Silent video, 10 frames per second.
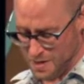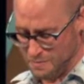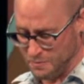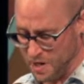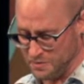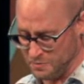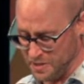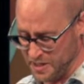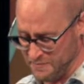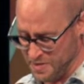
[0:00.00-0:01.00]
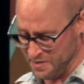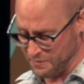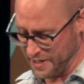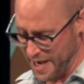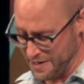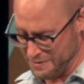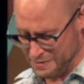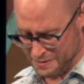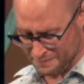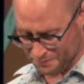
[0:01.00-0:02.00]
and possibly give me some guidance